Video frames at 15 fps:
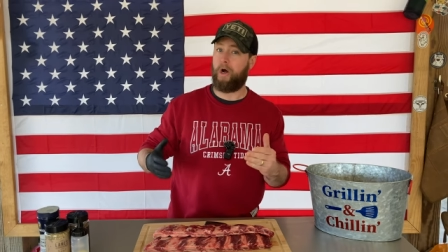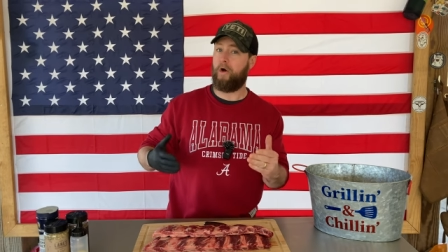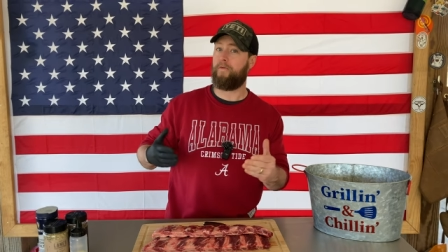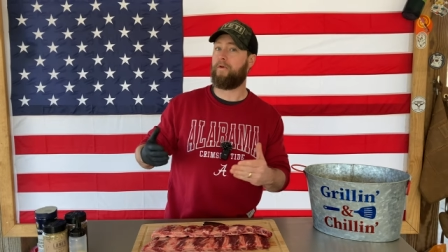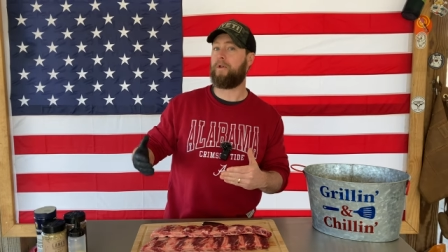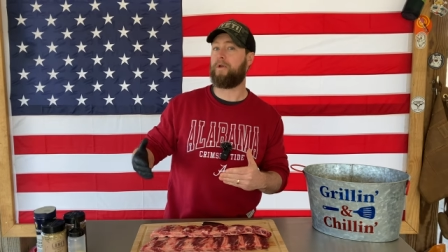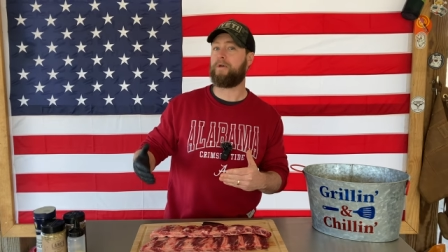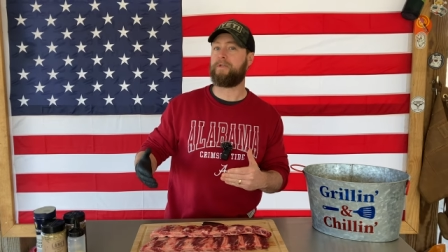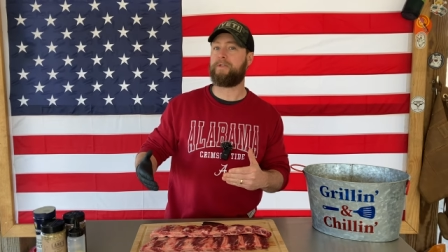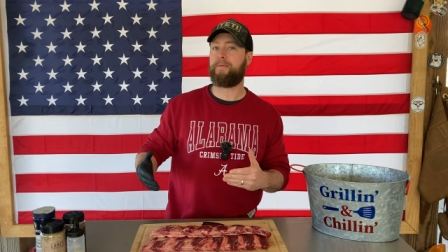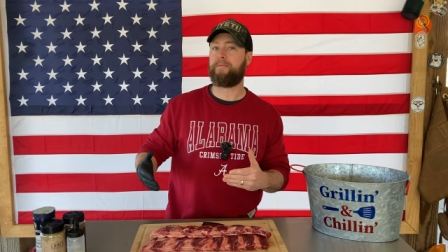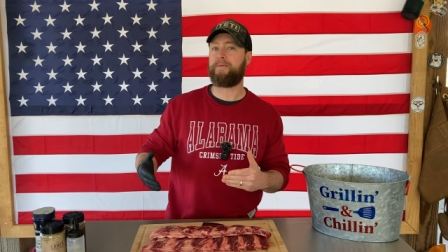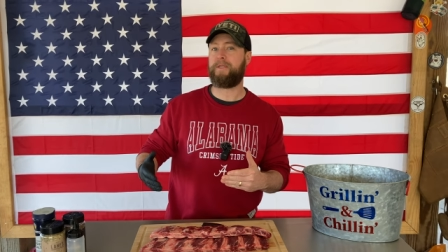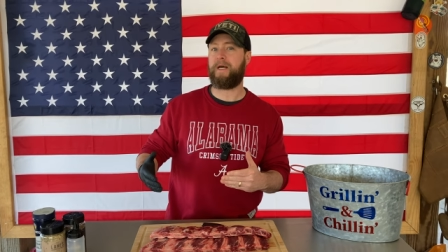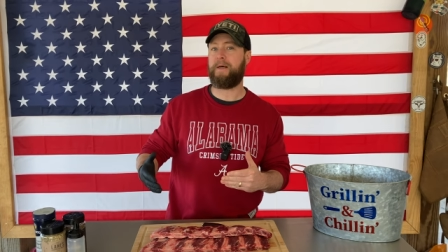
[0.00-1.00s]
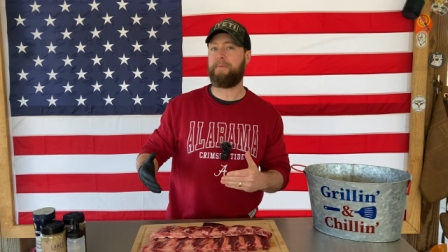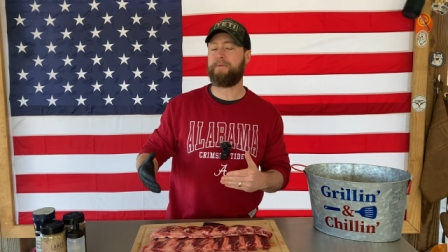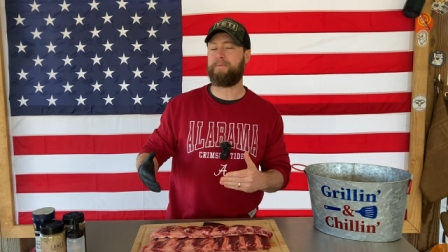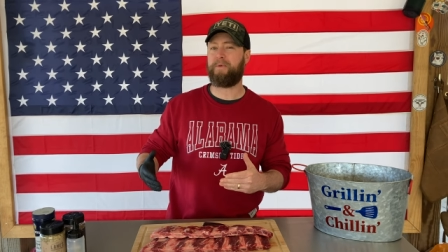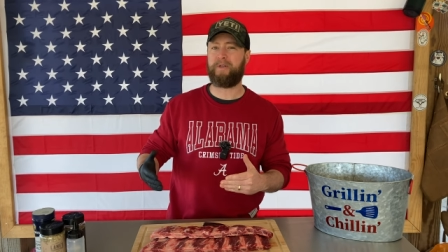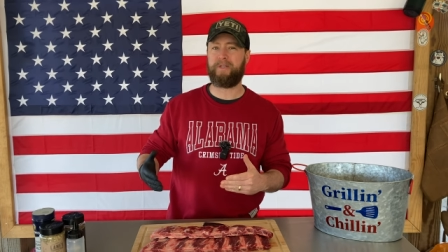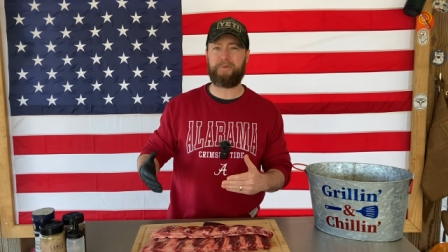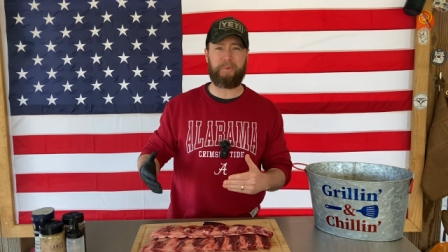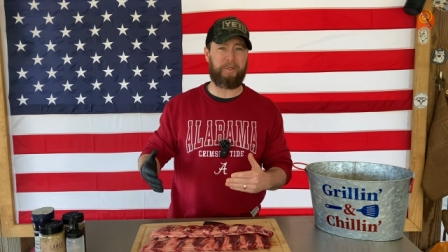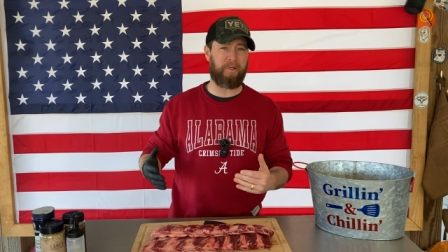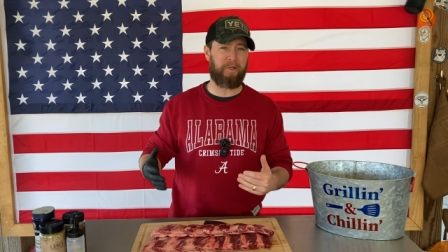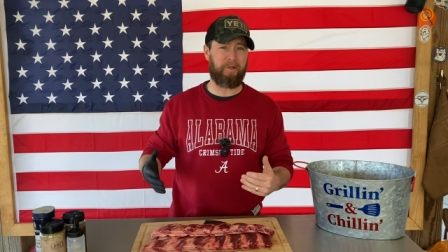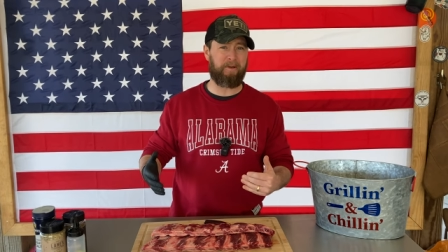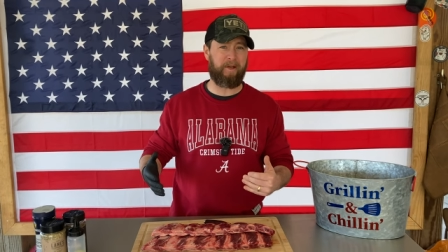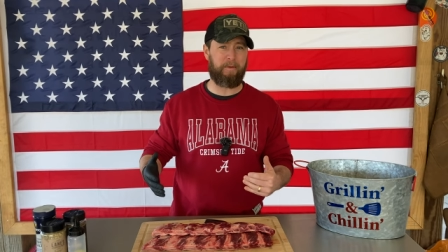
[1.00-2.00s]
overlooked sometimes because when you
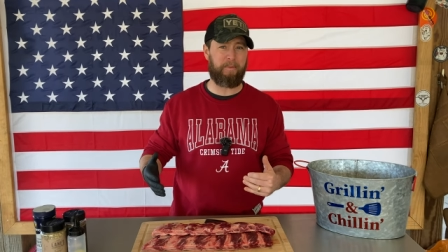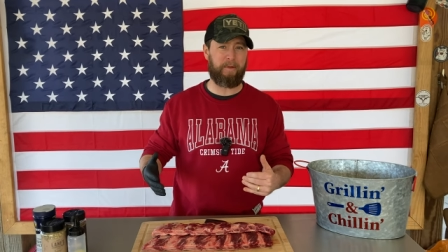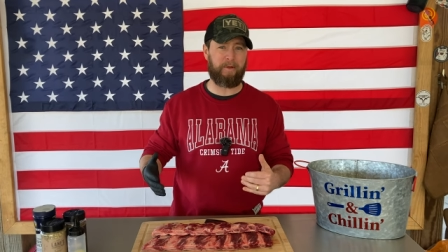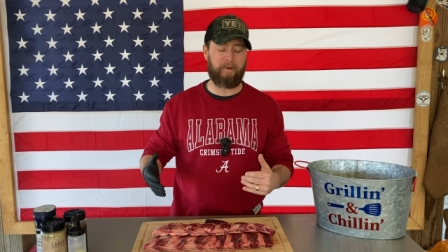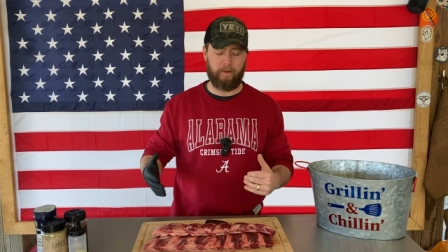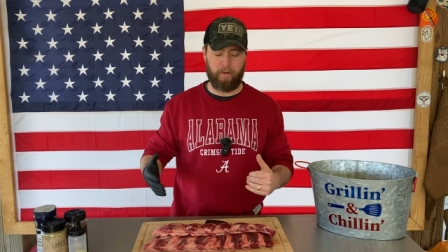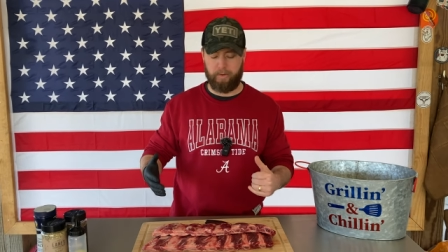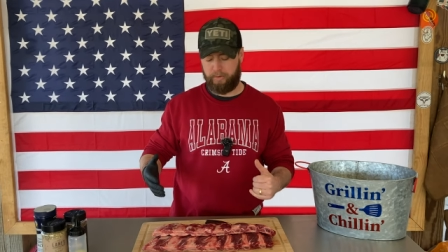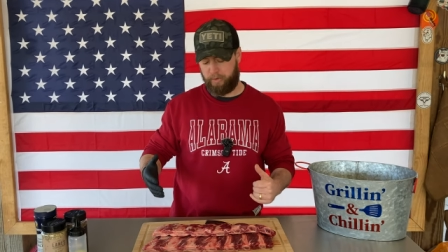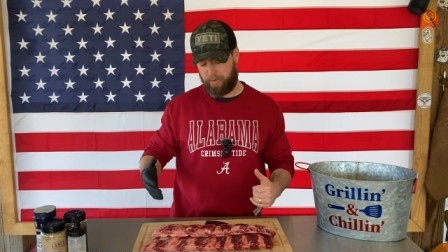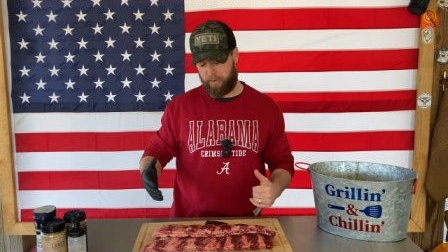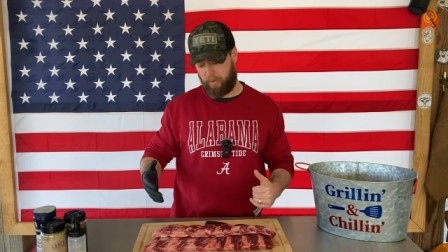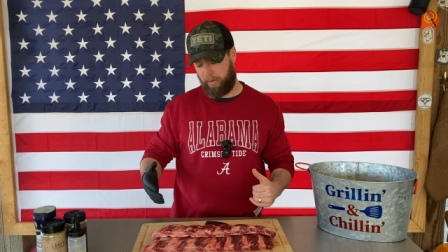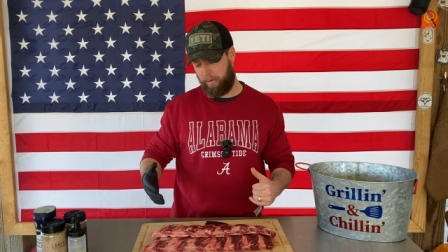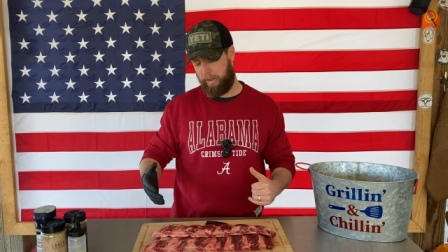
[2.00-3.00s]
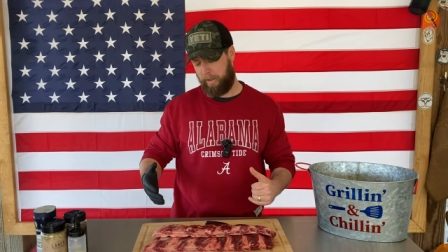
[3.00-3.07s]
look at them at the grocery store, you're